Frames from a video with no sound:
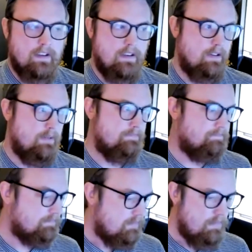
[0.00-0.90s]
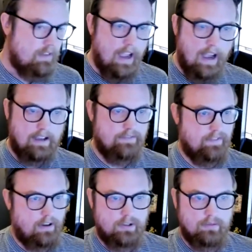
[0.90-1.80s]
you know, high
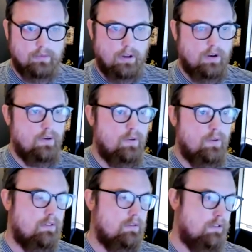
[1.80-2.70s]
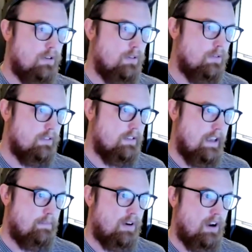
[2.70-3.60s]
volume, low
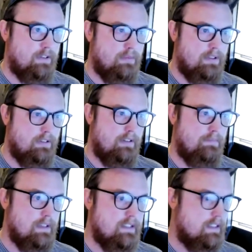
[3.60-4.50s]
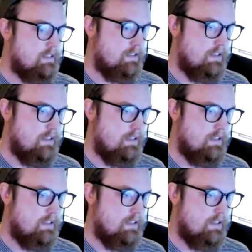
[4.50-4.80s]
net profitability business.